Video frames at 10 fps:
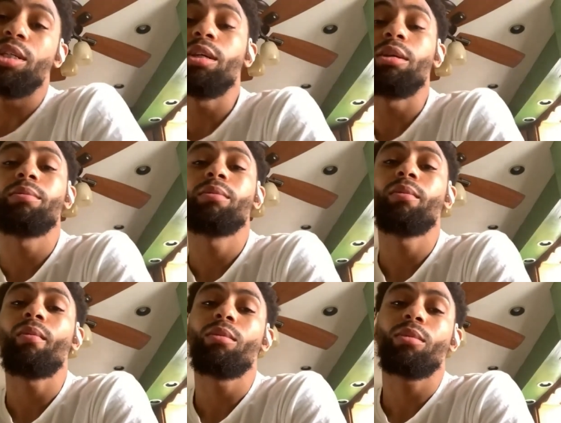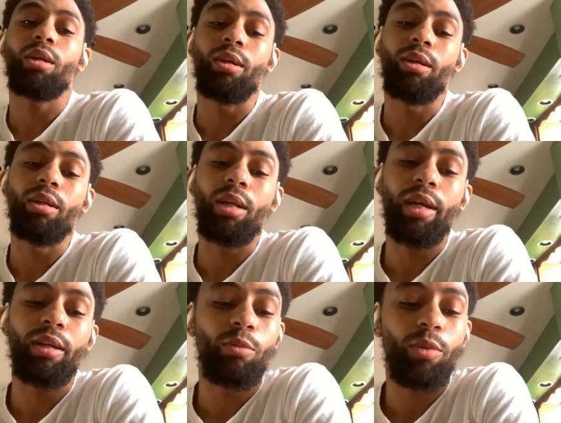team. And
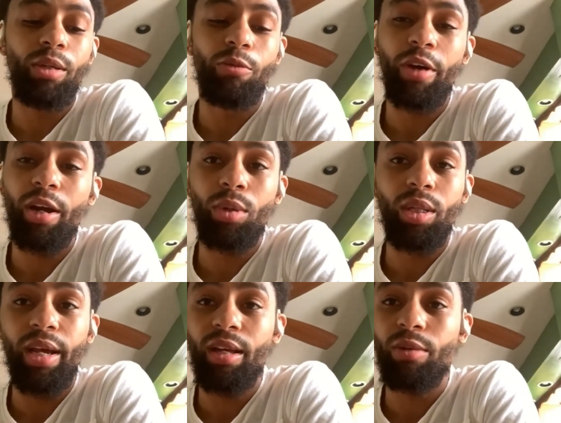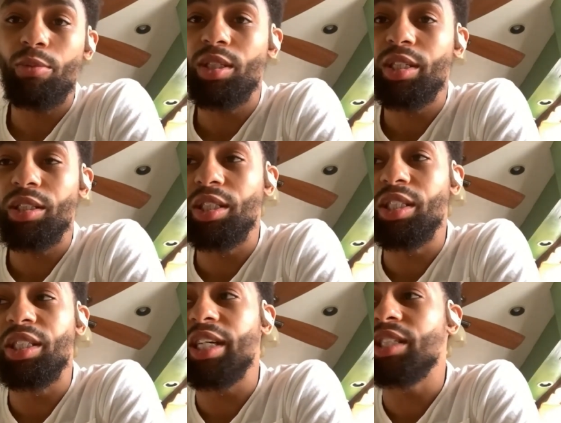like, we ran with that and
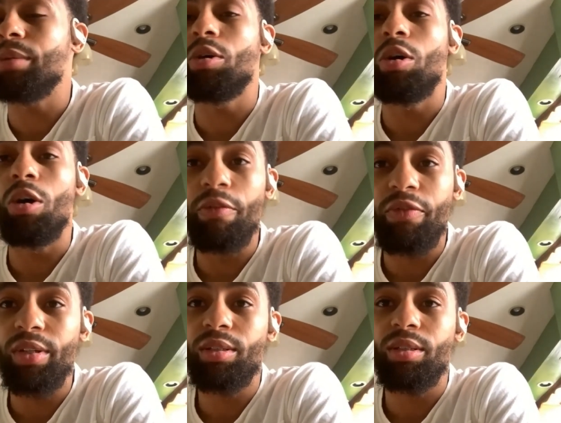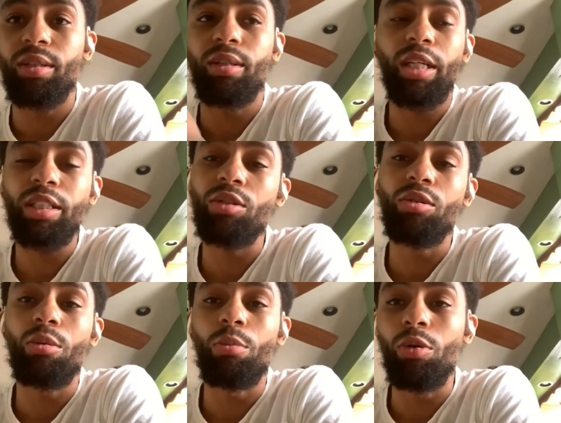G changed up the offense. And next thing you
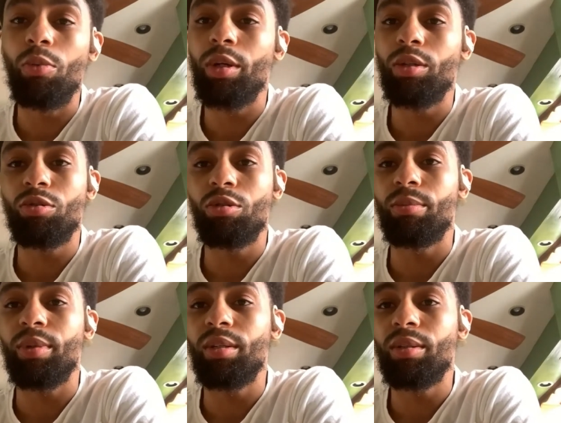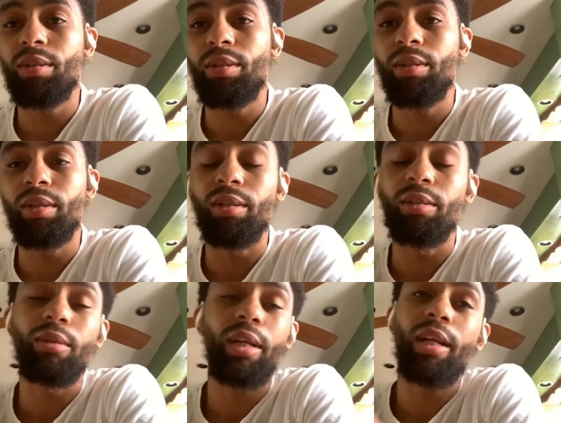know, boom, we're in the tournament.
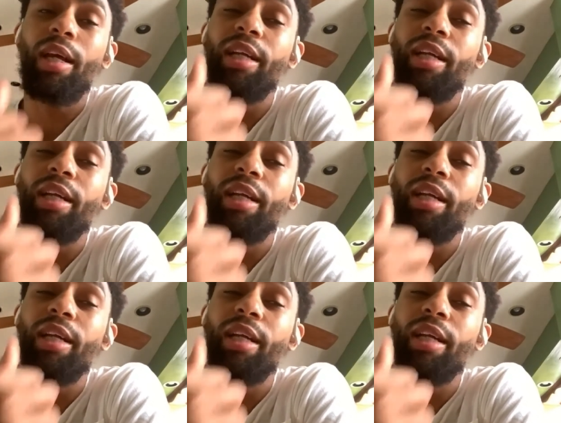And like